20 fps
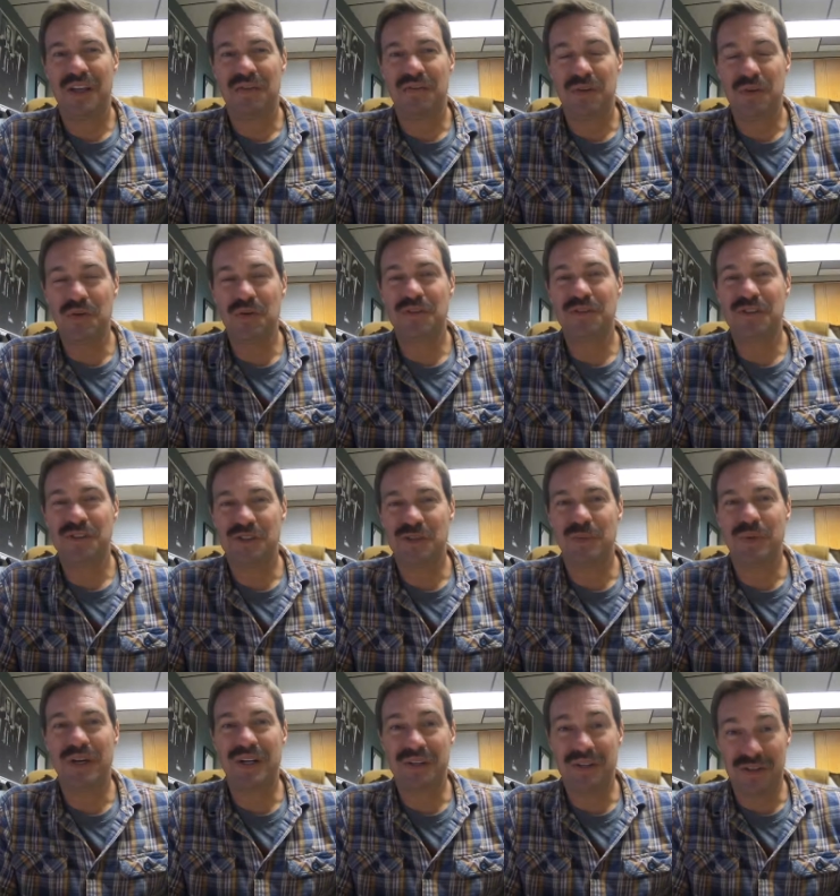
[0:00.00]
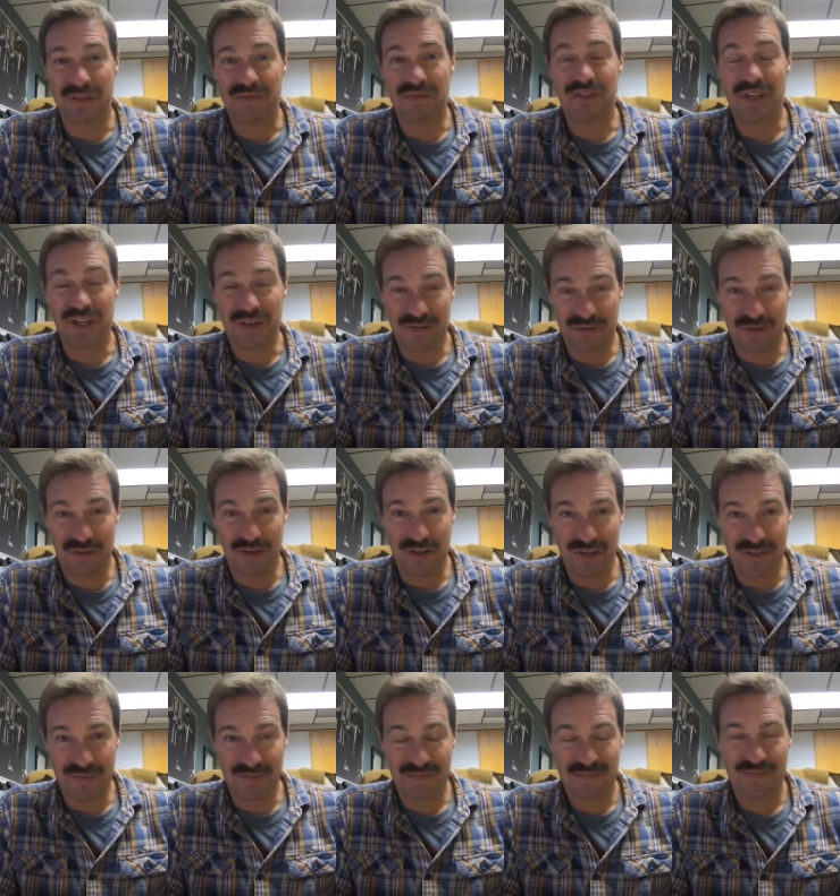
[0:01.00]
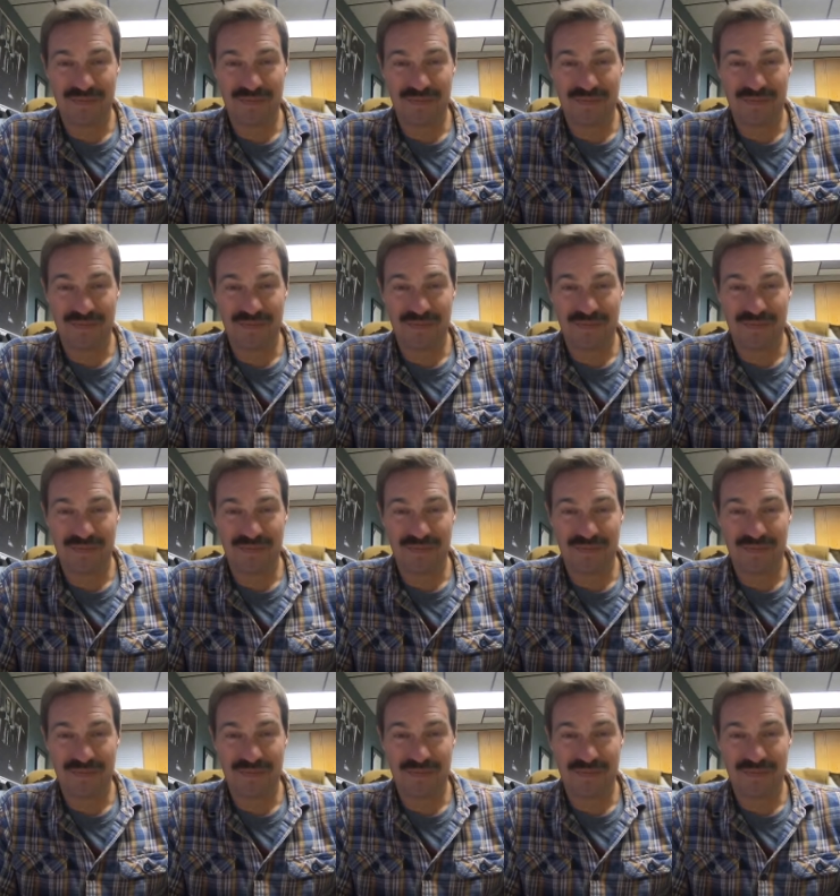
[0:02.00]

if you are suspected of check fraud